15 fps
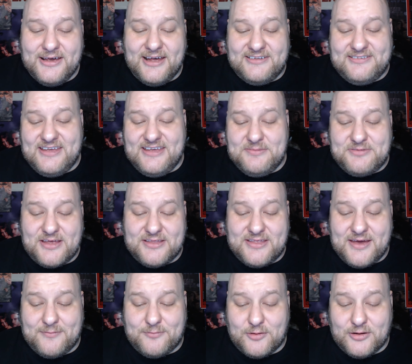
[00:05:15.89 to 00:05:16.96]
It seems that
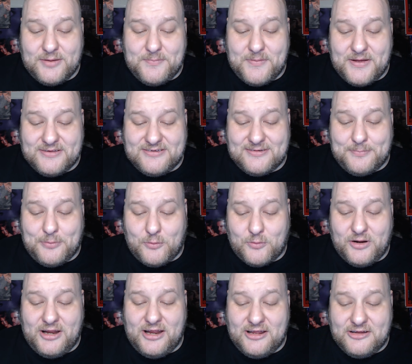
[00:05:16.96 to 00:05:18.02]
they have really been
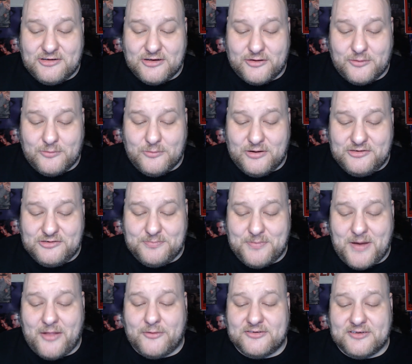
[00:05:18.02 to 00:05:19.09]
supporting each other, which
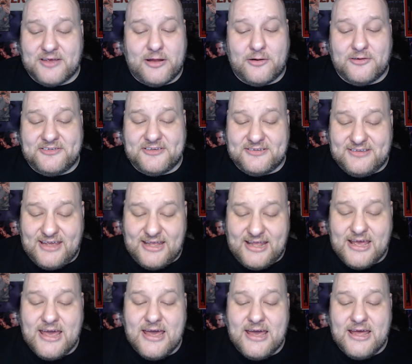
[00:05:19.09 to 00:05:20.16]
bothers Leonard since
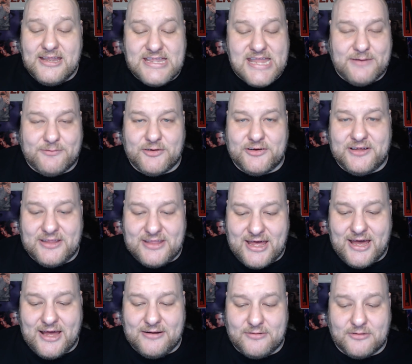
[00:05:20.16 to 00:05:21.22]
he never did that,